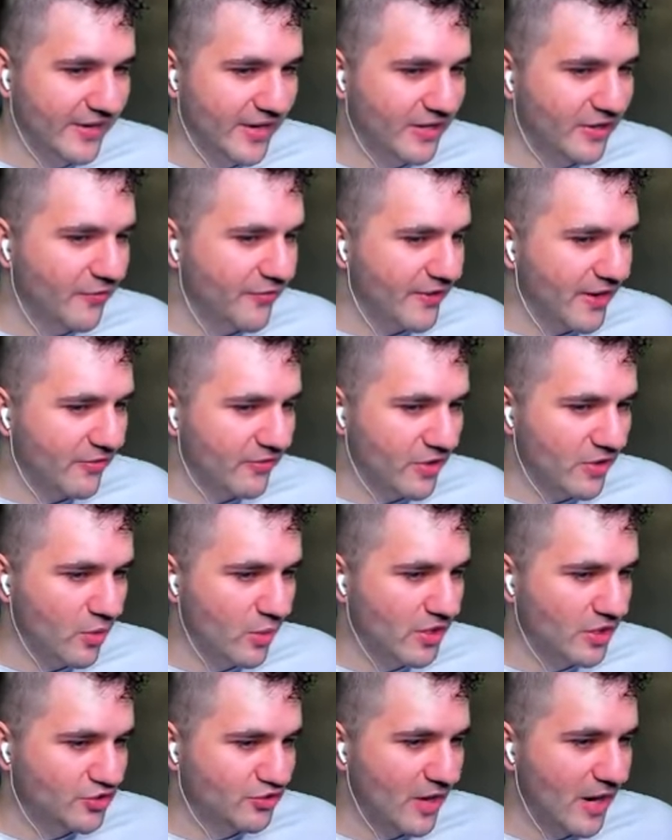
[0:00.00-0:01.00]
I don't think I really
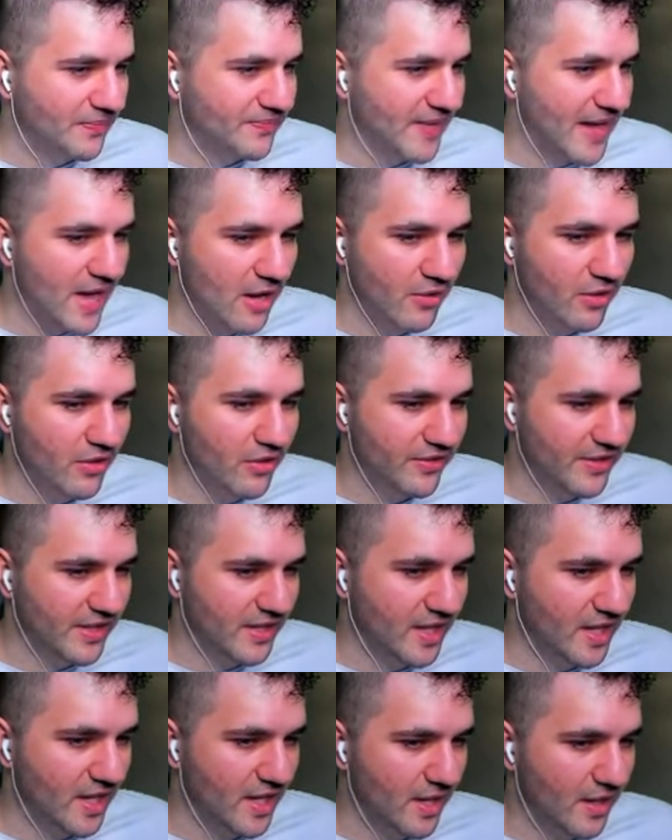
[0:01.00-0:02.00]
want to drop down the
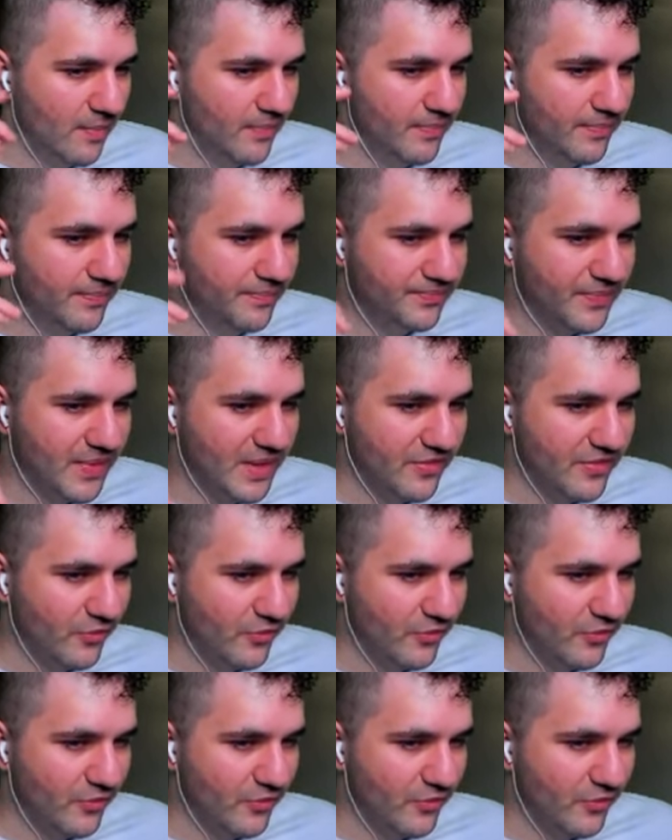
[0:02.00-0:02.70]
um, the